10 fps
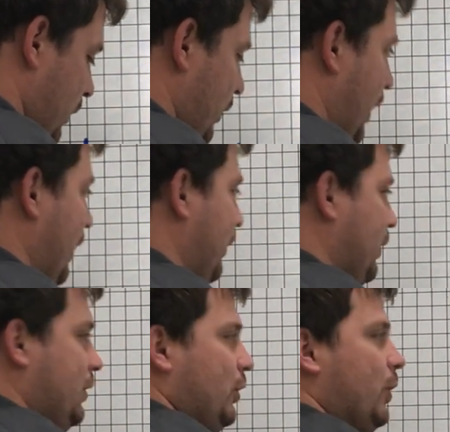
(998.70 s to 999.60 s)
I give you
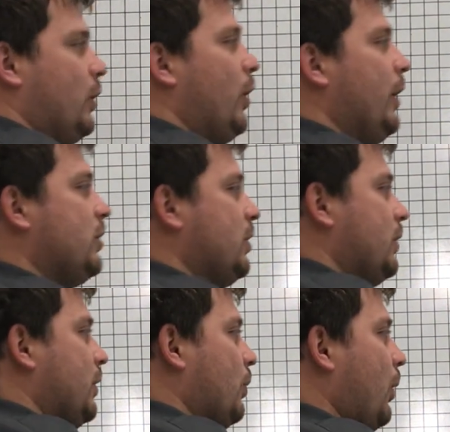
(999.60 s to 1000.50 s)
two equations,
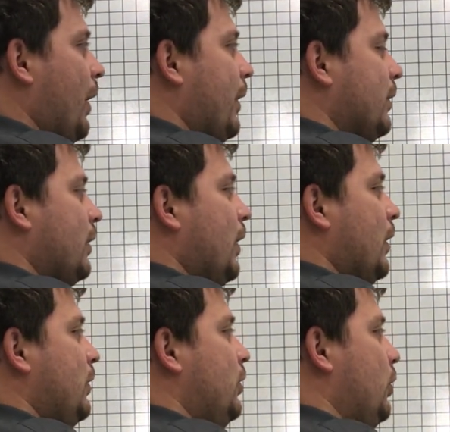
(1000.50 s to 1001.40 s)
and the one is
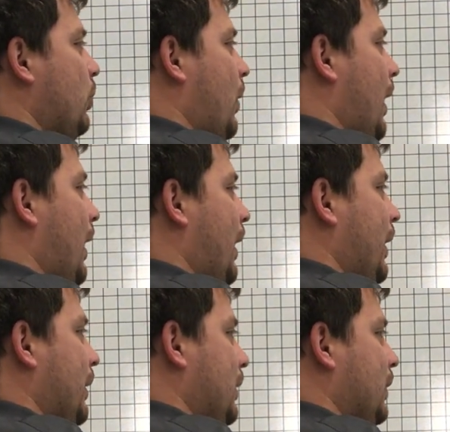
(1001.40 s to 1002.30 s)

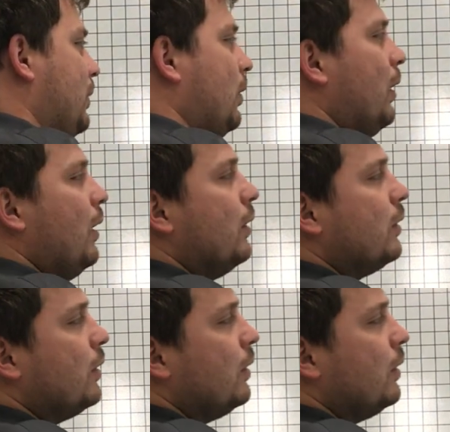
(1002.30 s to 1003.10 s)
2y equals,